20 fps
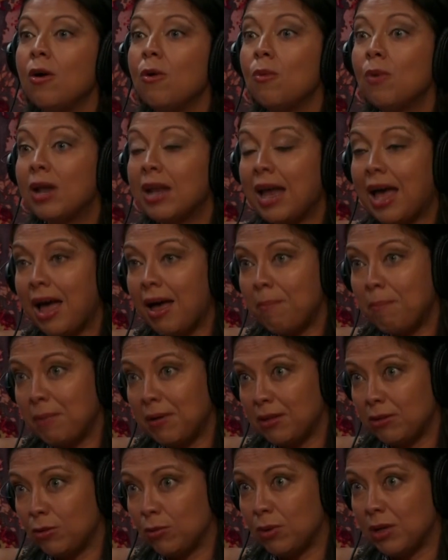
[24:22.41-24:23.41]
What
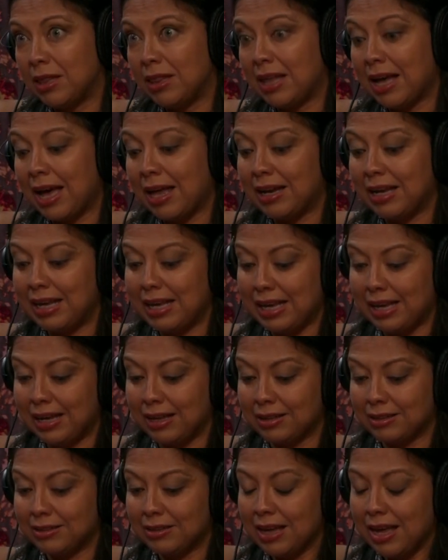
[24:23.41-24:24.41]
happens with that
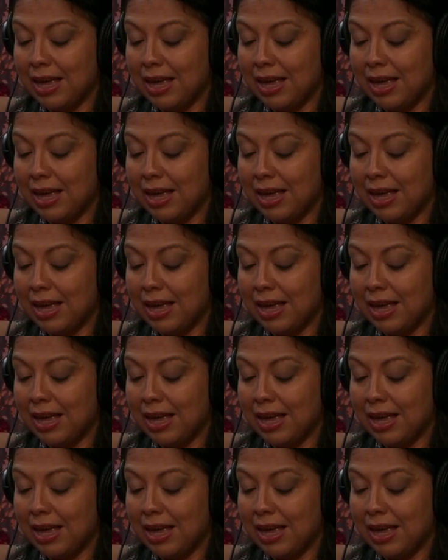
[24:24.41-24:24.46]
is